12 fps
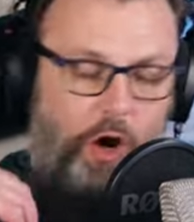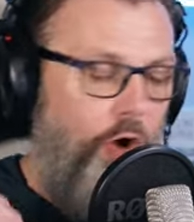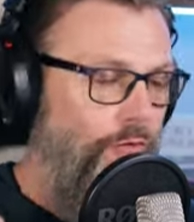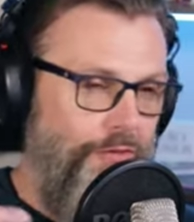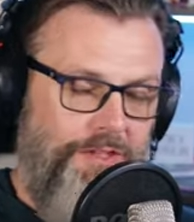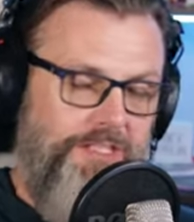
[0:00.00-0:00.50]
an
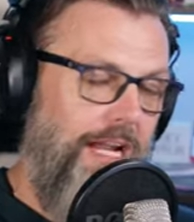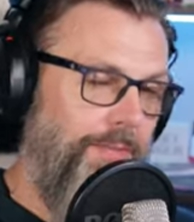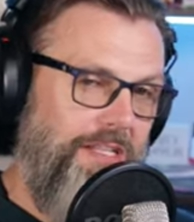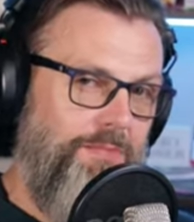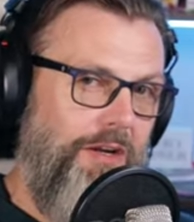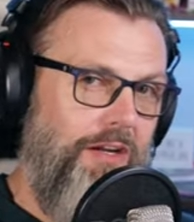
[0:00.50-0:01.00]

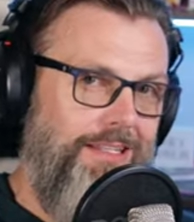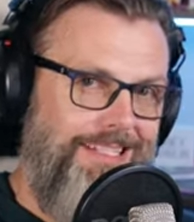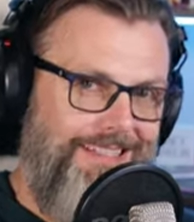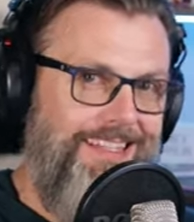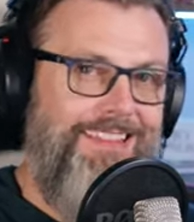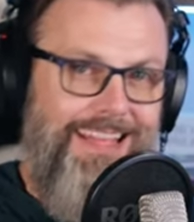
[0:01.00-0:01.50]
over-the-top
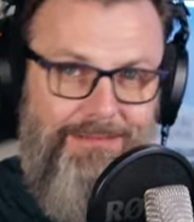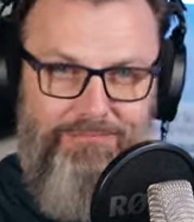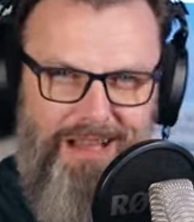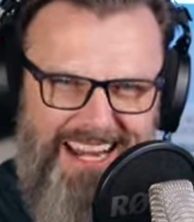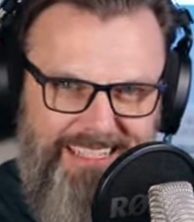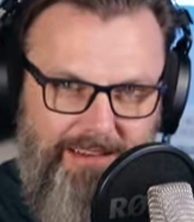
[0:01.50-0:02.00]
experience, and then
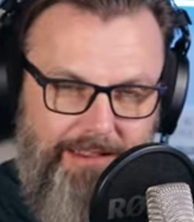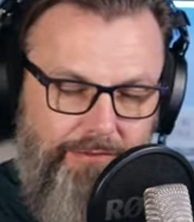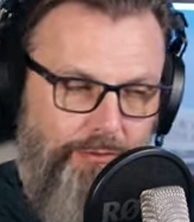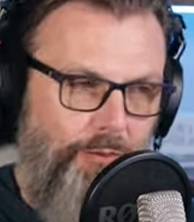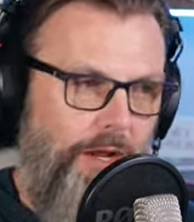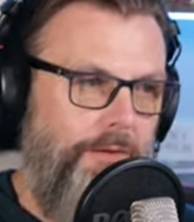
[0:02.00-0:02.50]
they might
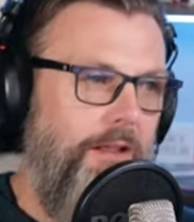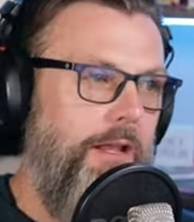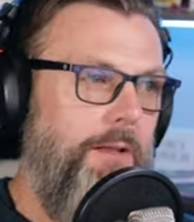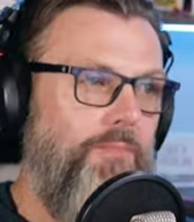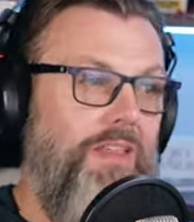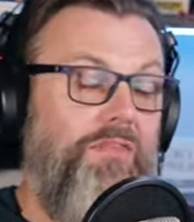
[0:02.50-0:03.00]
leave one.